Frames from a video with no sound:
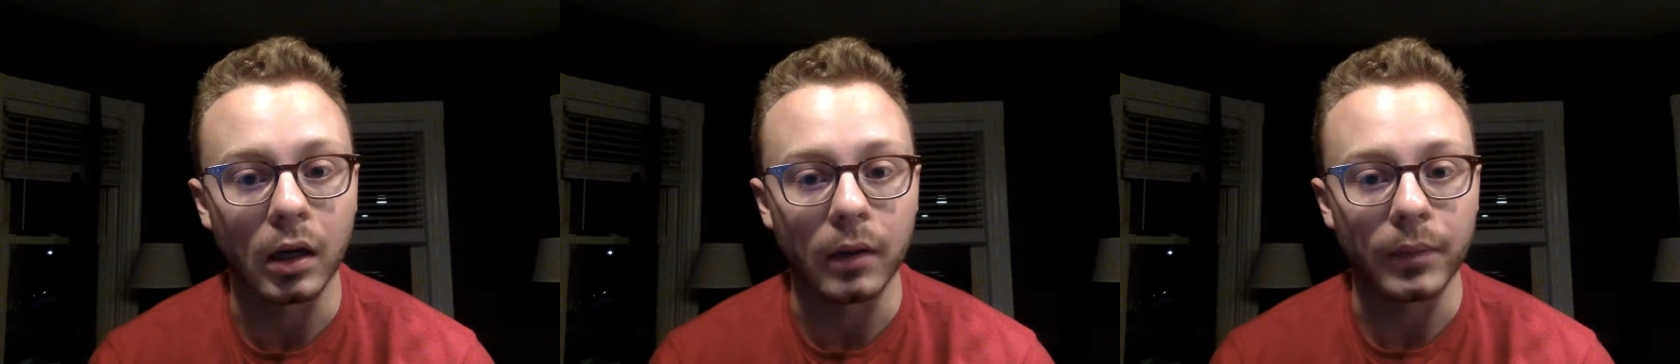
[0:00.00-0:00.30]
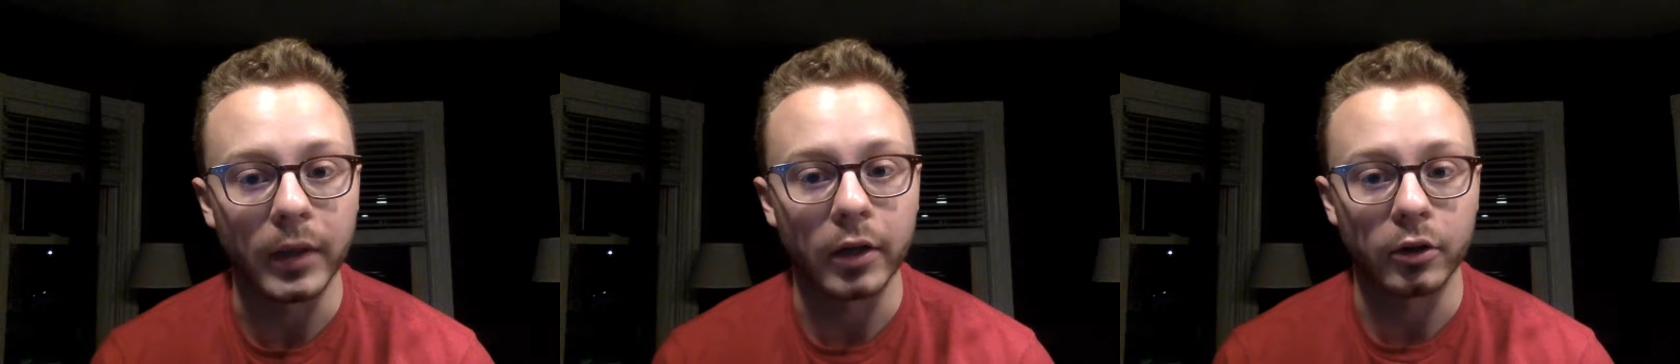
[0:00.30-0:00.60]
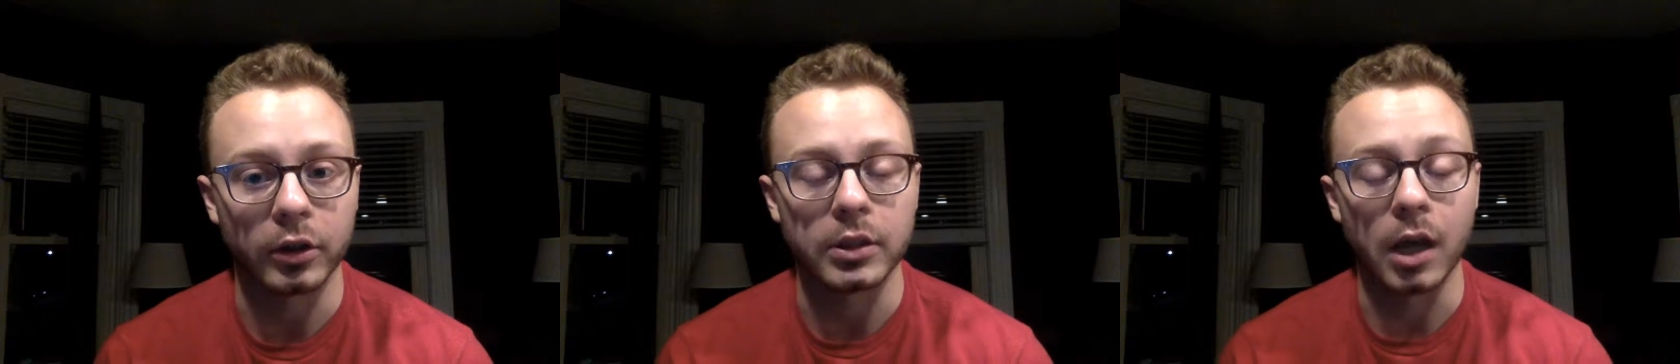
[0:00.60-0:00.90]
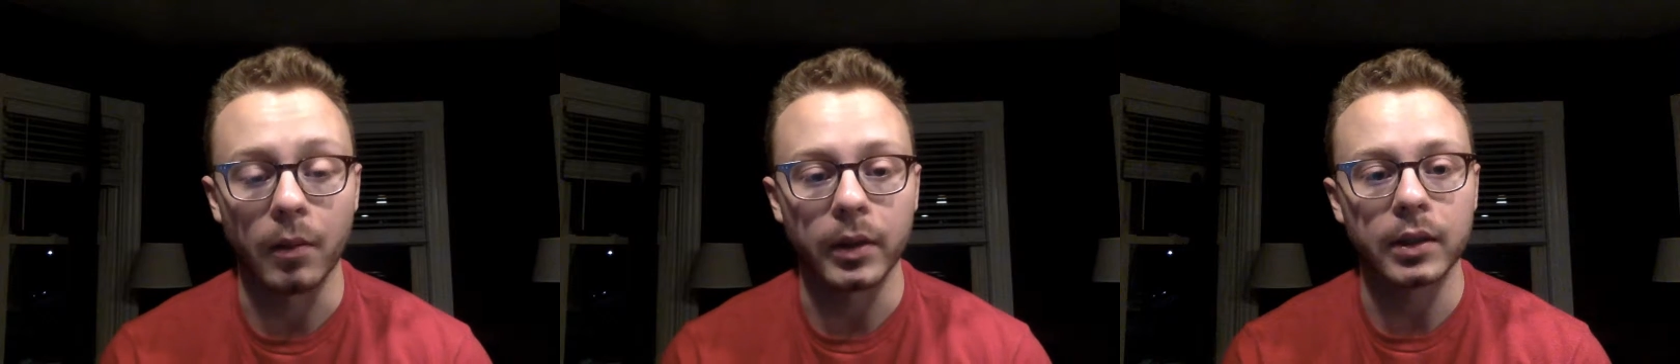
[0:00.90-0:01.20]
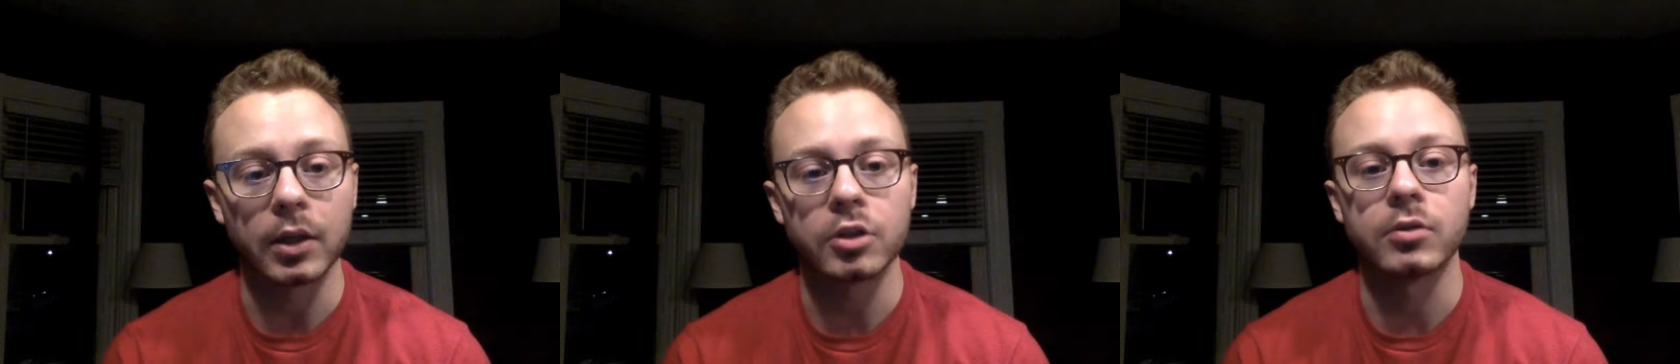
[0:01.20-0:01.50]
and I thought the topic
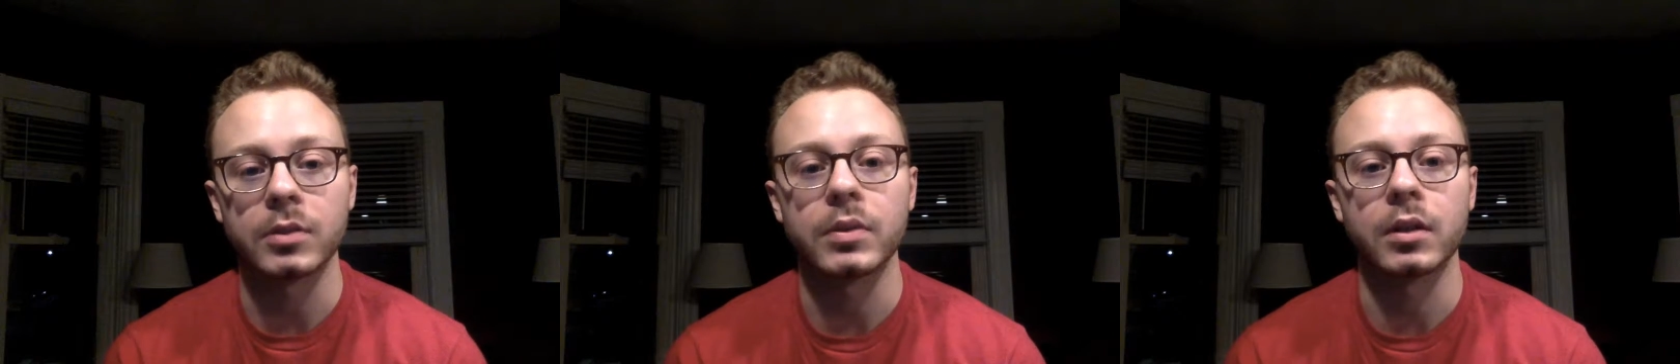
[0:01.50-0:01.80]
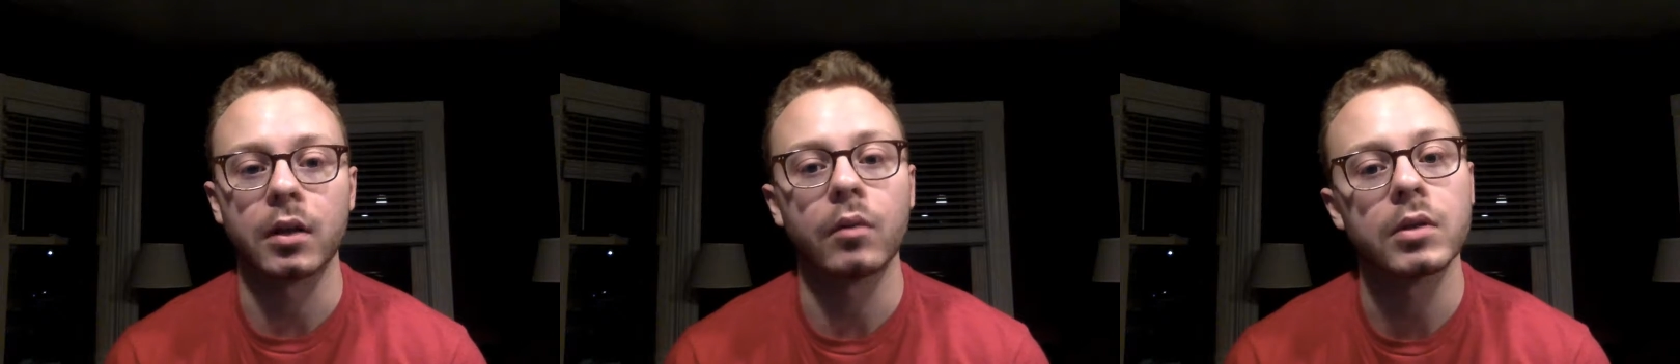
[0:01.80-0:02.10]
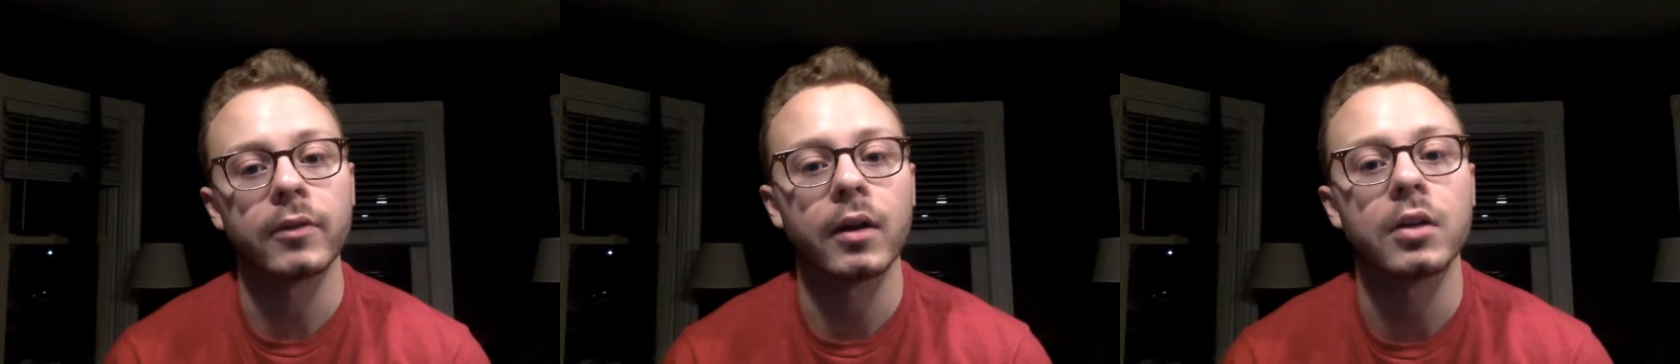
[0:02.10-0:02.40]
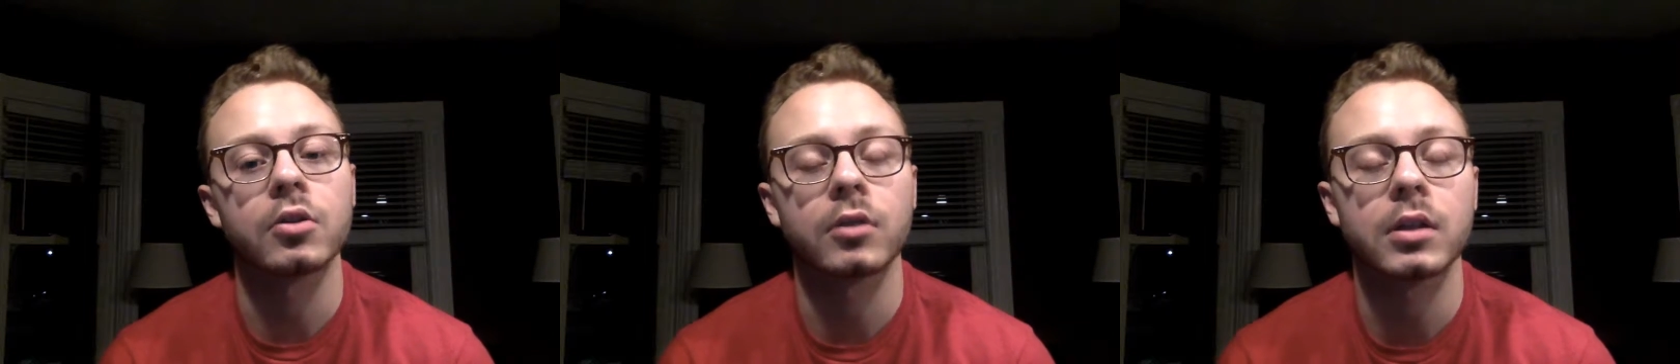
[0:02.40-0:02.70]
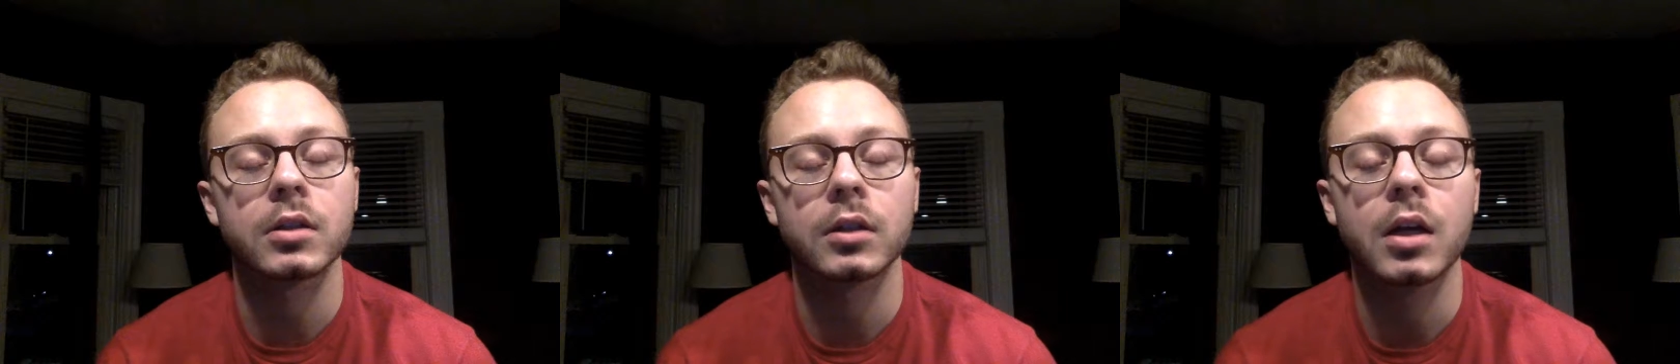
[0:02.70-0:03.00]
that she was speaking on was very
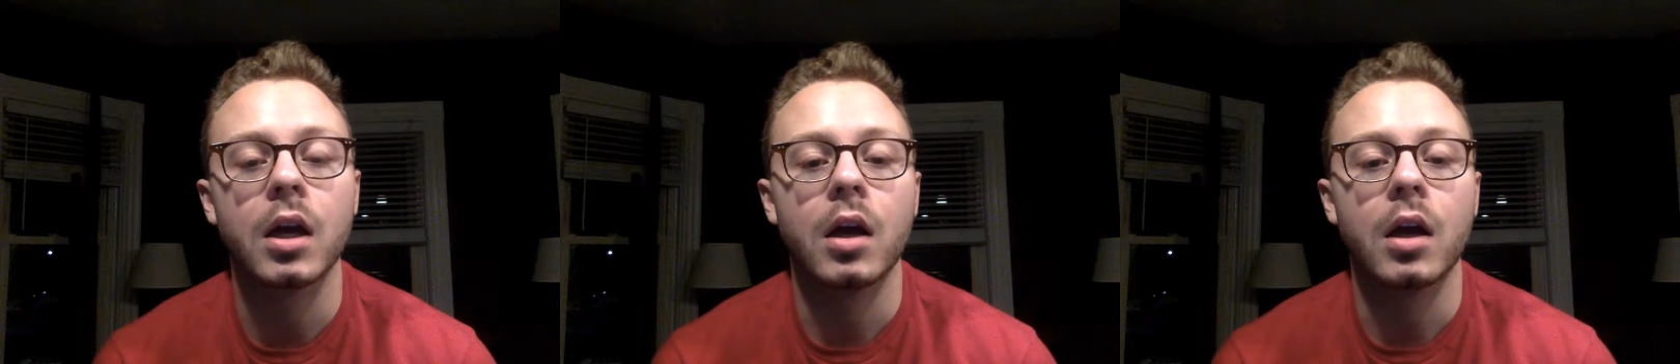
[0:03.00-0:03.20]
interesting.